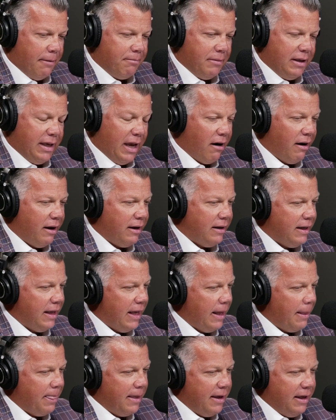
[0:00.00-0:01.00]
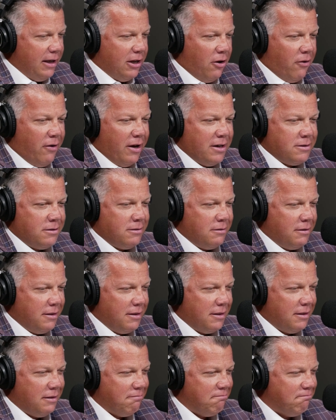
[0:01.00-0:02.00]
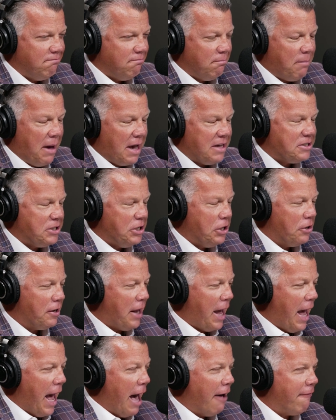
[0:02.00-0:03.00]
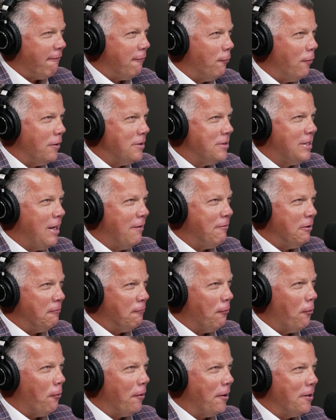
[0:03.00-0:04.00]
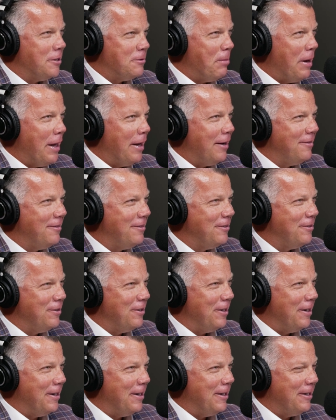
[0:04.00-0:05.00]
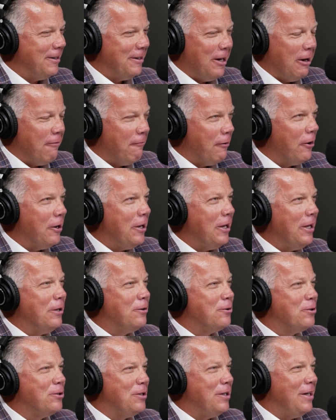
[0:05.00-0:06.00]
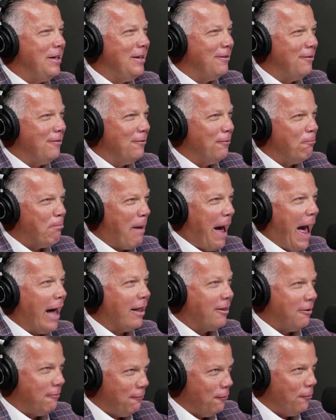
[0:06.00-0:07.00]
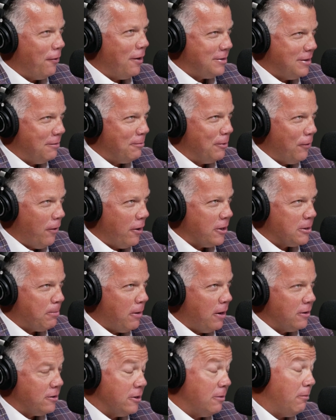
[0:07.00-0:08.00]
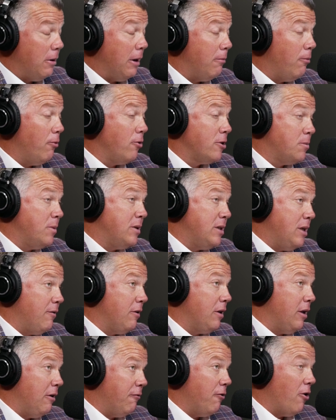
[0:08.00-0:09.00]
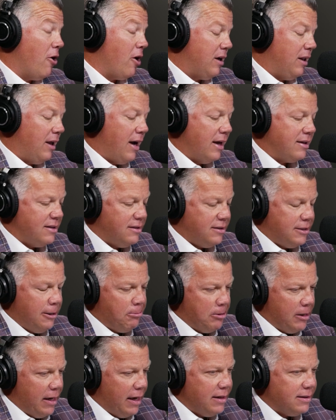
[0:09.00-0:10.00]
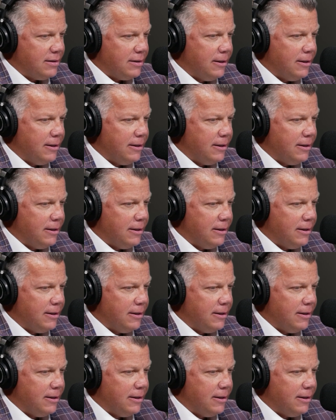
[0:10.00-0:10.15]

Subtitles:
Garrett, as past year and a half, 174 has been a very interesting path for us at McGuire Sponsel, and more specifically for our clients and CPAs.